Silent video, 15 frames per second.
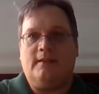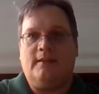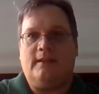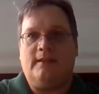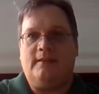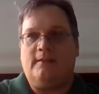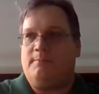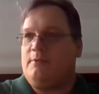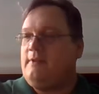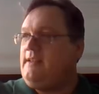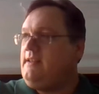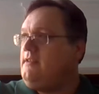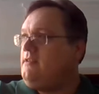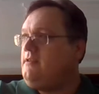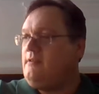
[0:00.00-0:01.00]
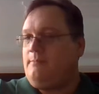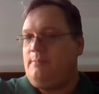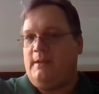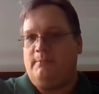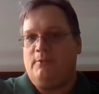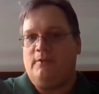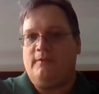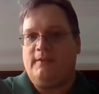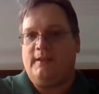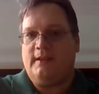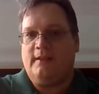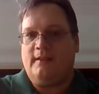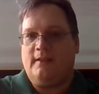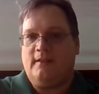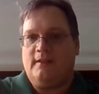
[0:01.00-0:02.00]
then the breeze should be
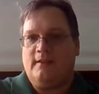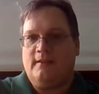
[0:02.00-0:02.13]
moving